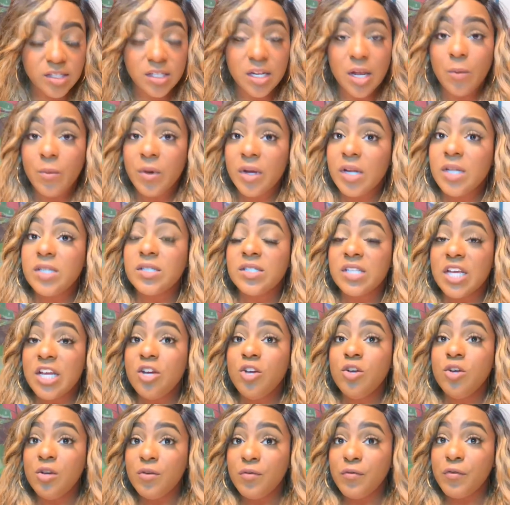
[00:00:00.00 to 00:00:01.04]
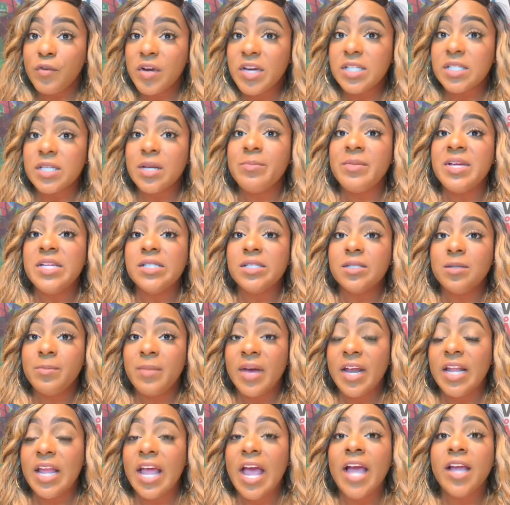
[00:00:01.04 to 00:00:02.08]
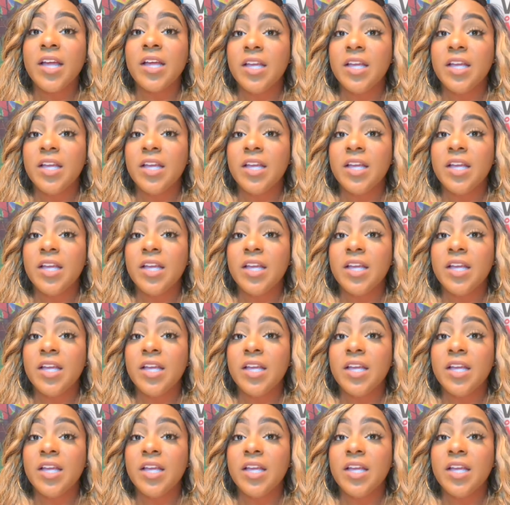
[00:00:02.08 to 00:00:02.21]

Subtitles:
Now, when I say good friends, I mean somebody